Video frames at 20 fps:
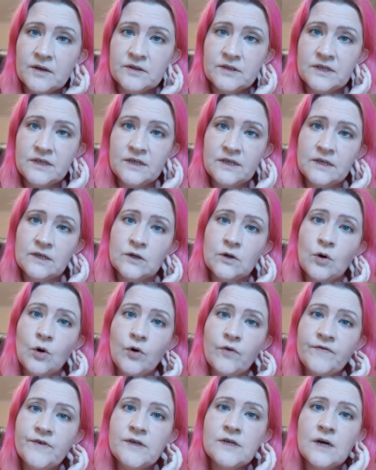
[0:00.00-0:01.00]
tea and
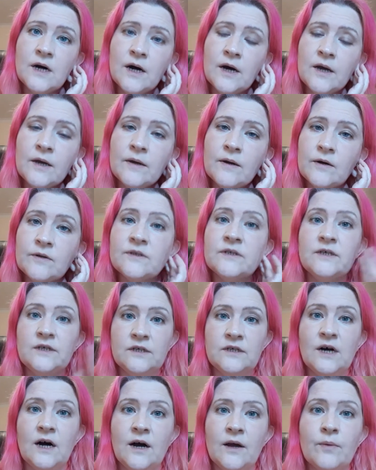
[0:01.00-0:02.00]
coffee dye. I'll tea
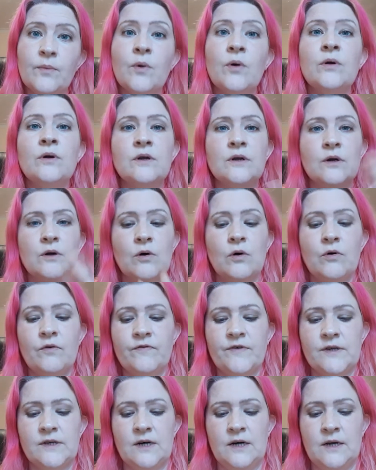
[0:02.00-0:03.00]
dye one and
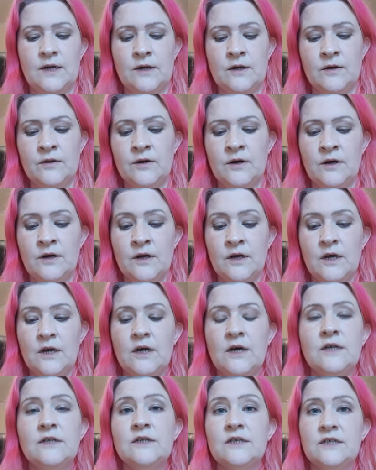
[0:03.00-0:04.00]
coffee dye another
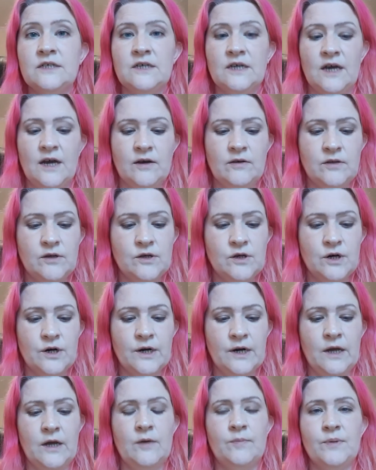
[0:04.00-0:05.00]
to see how they
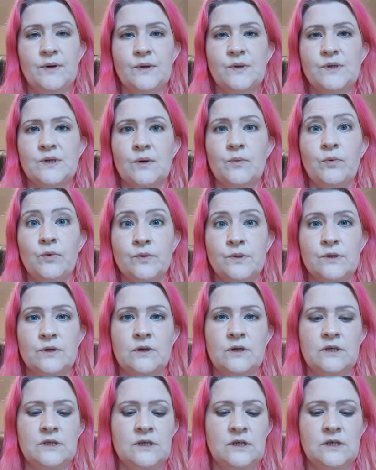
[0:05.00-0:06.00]
turn out, because I was
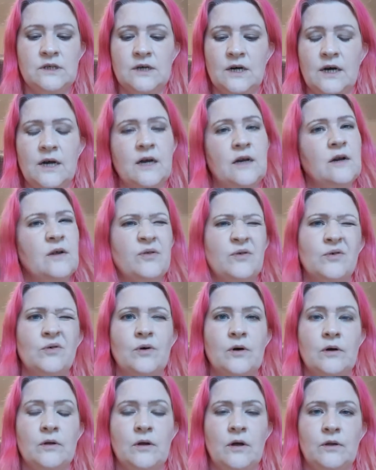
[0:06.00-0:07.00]
going to tea dye it and I
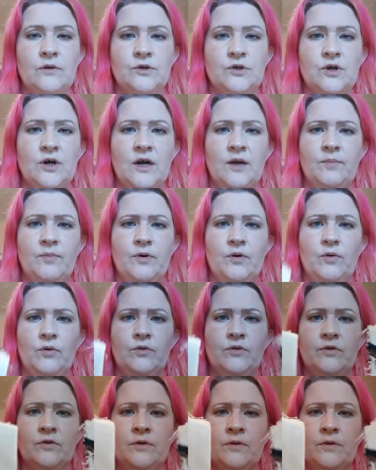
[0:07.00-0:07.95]
thought I'll try both.